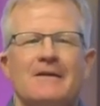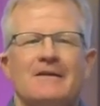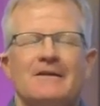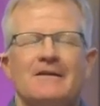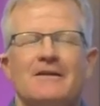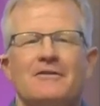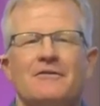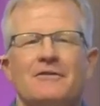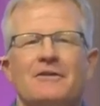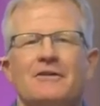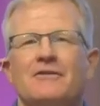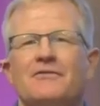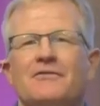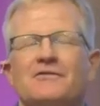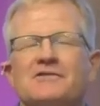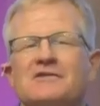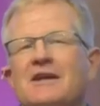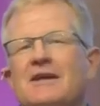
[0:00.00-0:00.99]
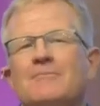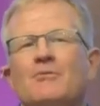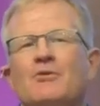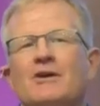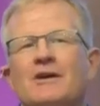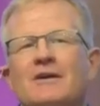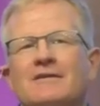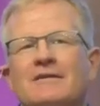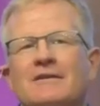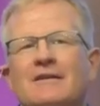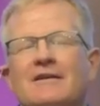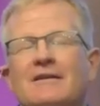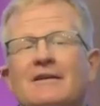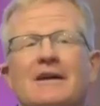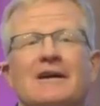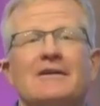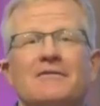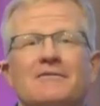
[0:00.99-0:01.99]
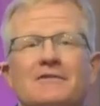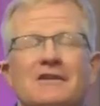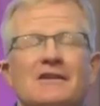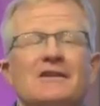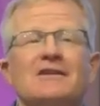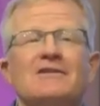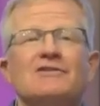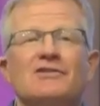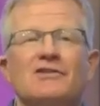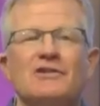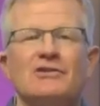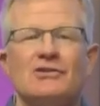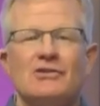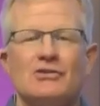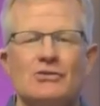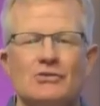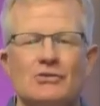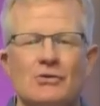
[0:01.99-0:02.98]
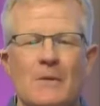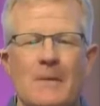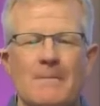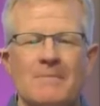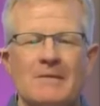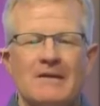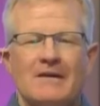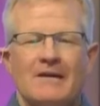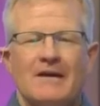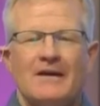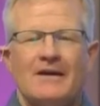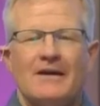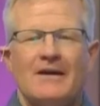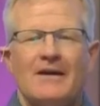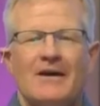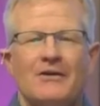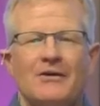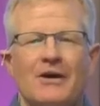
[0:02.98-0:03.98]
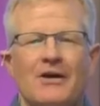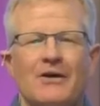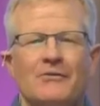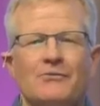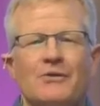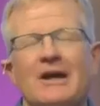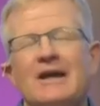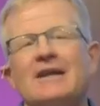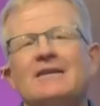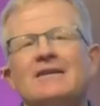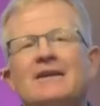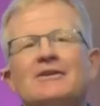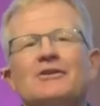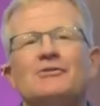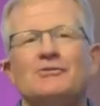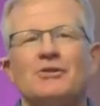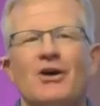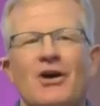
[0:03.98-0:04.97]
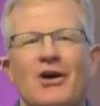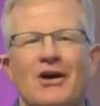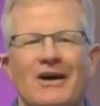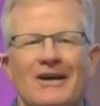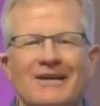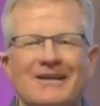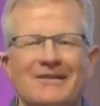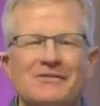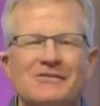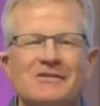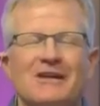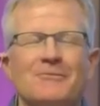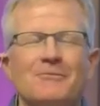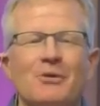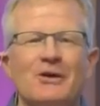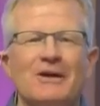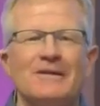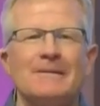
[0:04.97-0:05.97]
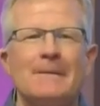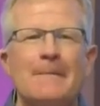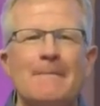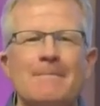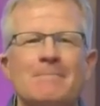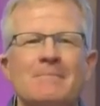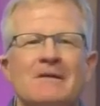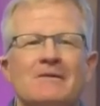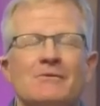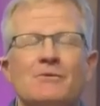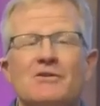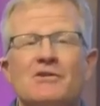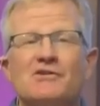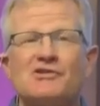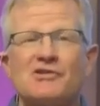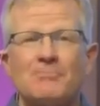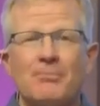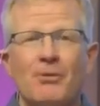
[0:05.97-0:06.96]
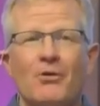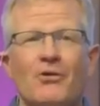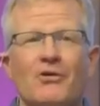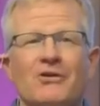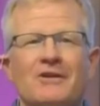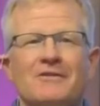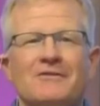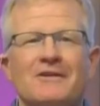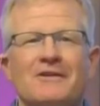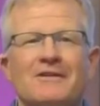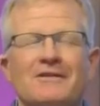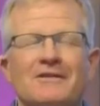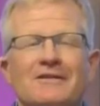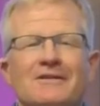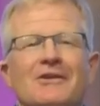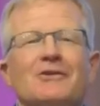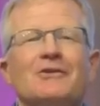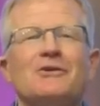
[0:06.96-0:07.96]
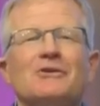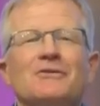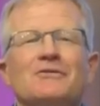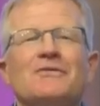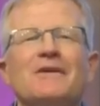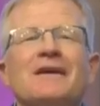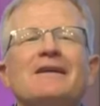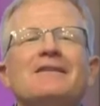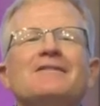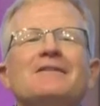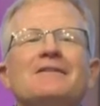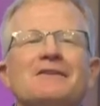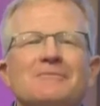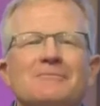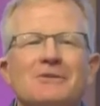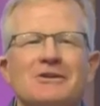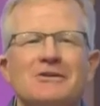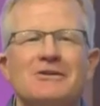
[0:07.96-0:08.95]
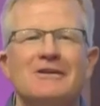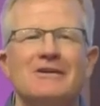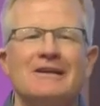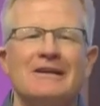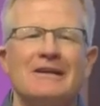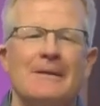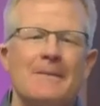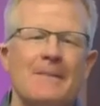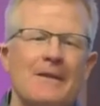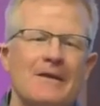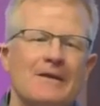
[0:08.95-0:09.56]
If someone loved into you a right and a wrong, if someone with the support of a local faith community